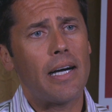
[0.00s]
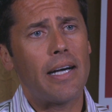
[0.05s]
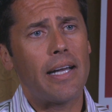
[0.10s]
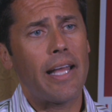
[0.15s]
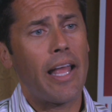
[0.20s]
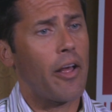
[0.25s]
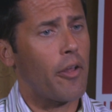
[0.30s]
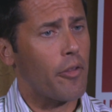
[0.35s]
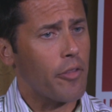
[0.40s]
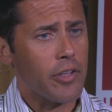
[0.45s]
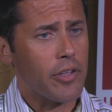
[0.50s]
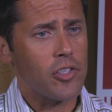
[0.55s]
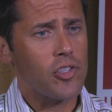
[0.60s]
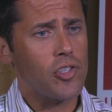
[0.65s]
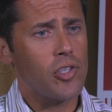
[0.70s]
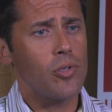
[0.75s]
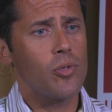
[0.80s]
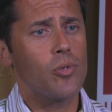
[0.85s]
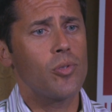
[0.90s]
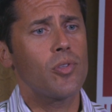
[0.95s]
health
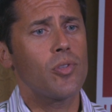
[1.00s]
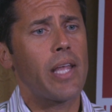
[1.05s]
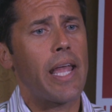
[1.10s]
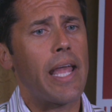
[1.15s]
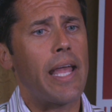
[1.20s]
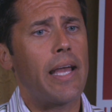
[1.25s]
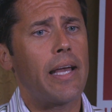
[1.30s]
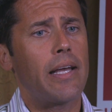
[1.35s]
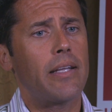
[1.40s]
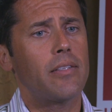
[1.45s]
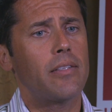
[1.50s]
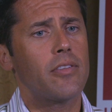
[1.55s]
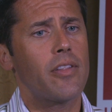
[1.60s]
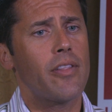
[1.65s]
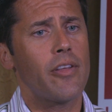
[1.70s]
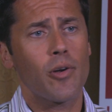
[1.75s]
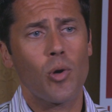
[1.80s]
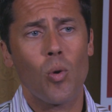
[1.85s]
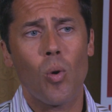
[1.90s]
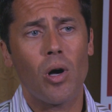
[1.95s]
issues, and
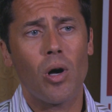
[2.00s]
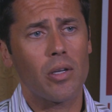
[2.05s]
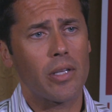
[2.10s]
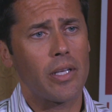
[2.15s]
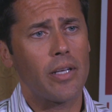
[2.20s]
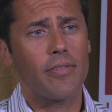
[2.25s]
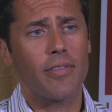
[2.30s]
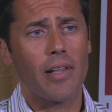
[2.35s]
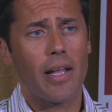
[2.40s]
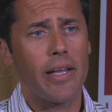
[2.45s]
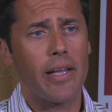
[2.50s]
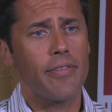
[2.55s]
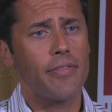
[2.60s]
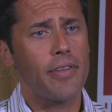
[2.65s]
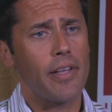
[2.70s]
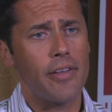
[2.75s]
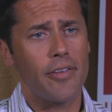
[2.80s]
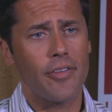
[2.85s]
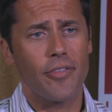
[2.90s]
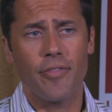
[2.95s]
their quality of life
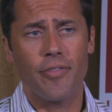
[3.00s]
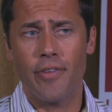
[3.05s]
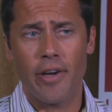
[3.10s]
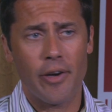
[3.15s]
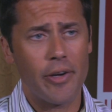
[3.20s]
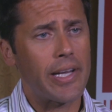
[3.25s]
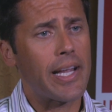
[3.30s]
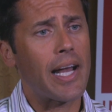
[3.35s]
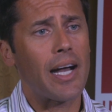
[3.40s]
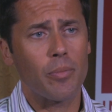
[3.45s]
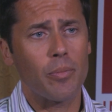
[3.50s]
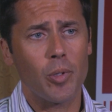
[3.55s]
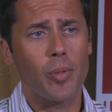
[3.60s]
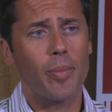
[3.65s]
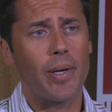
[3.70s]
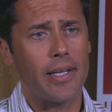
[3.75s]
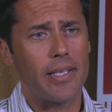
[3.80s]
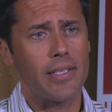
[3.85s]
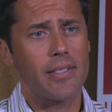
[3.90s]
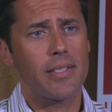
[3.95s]
is very
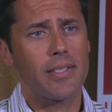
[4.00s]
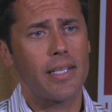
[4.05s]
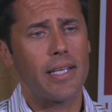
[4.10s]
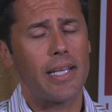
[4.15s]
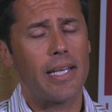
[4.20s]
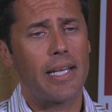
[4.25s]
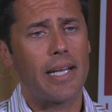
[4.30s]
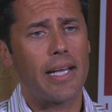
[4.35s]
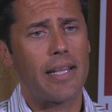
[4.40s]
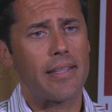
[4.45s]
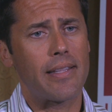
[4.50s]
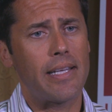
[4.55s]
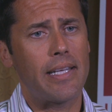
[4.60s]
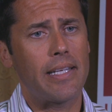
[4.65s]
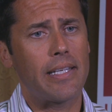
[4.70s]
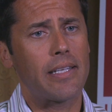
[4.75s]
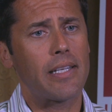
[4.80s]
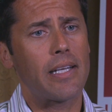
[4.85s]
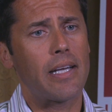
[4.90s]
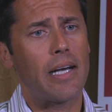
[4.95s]
compromised, and I
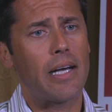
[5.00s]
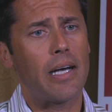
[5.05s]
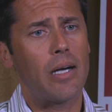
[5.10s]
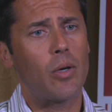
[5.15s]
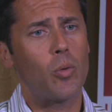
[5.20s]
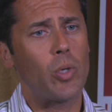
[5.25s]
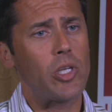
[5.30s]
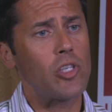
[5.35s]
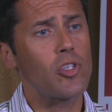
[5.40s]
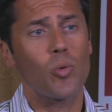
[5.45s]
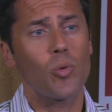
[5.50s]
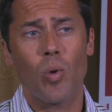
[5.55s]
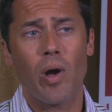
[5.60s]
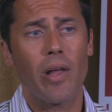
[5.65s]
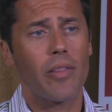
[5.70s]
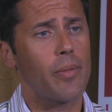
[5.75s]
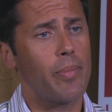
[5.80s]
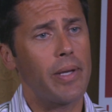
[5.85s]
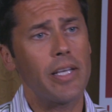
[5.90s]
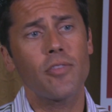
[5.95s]
think we should
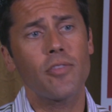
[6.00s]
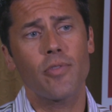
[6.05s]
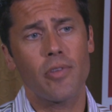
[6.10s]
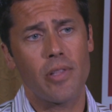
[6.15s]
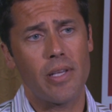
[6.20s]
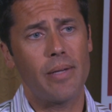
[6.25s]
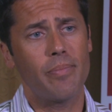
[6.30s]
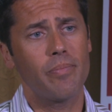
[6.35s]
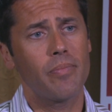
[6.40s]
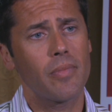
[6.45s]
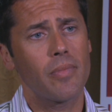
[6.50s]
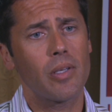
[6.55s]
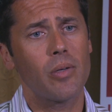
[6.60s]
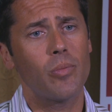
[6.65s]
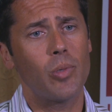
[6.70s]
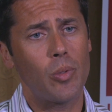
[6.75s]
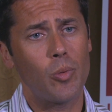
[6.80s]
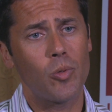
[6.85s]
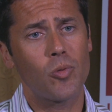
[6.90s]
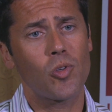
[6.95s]
want the best for them.
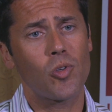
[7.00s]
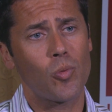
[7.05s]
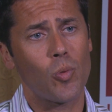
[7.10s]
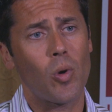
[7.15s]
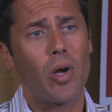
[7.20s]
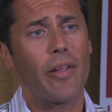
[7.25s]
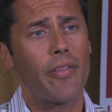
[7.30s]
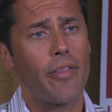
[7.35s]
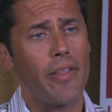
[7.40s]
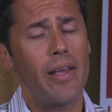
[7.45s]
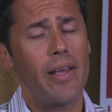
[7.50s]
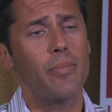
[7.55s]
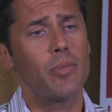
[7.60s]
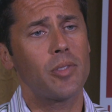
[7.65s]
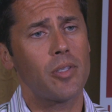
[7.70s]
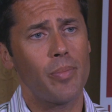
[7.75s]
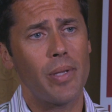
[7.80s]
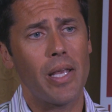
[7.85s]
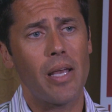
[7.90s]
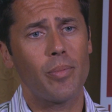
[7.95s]
We should want them
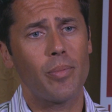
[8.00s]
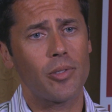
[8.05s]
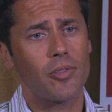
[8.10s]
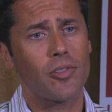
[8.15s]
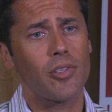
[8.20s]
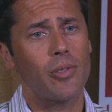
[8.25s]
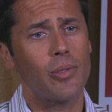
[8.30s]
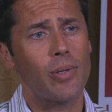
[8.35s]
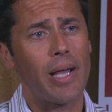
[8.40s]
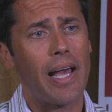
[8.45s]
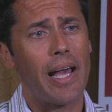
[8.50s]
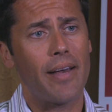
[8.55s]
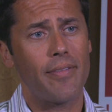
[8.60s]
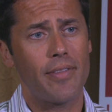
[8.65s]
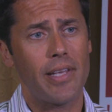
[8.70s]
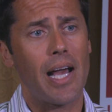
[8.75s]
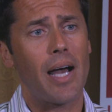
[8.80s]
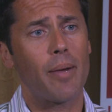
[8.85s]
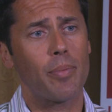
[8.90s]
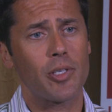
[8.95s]
to be able to have
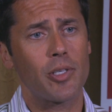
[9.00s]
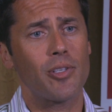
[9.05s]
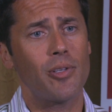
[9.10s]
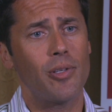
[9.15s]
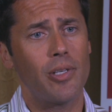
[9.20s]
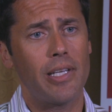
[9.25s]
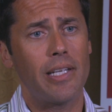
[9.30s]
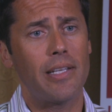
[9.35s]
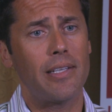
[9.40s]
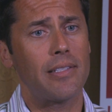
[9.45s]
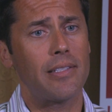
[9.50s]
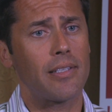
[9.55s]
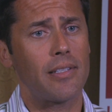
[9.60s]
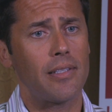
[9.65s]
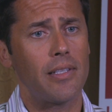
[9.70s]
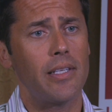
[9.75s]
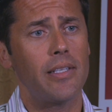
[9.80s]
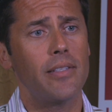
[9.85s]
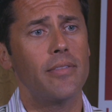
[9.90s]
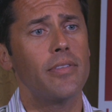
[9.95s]
the opportunity to
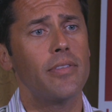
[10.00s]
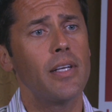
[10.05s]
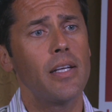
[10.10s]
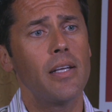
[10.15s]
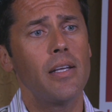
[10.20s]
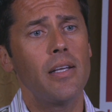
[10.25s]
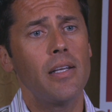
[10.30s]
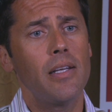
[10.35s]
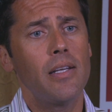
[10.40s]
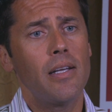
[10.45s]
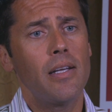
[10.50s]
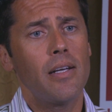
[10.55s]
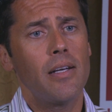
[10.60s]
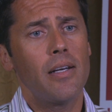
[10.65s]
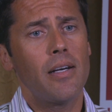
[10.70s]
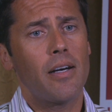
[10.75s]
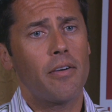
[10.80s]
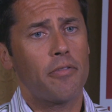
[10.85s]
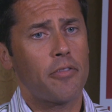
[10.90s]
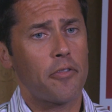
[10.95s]
live
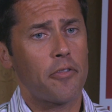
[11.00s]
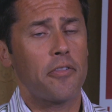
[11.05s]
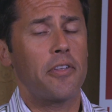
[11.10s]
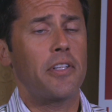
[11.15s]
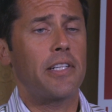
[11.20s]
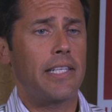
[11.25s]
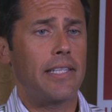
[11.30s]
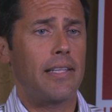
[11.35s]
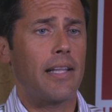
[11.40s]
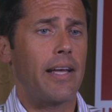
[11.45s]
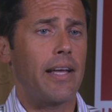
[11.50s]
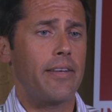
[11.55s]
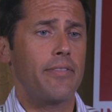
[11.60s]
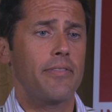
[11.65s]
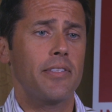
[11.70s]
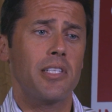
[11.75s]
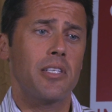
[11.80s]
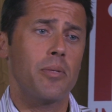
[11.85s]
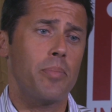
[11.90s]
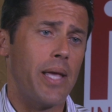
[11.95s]
a fulfilling
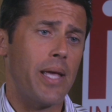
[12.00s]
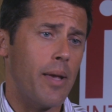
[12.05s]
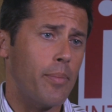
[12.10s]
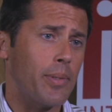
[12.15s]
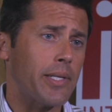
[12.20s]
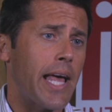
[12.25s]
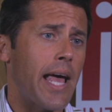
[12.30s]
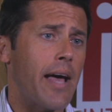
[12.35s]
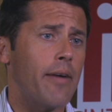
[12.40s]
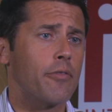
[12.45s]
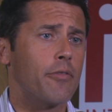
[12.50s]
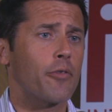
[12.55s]
life, and to be able to have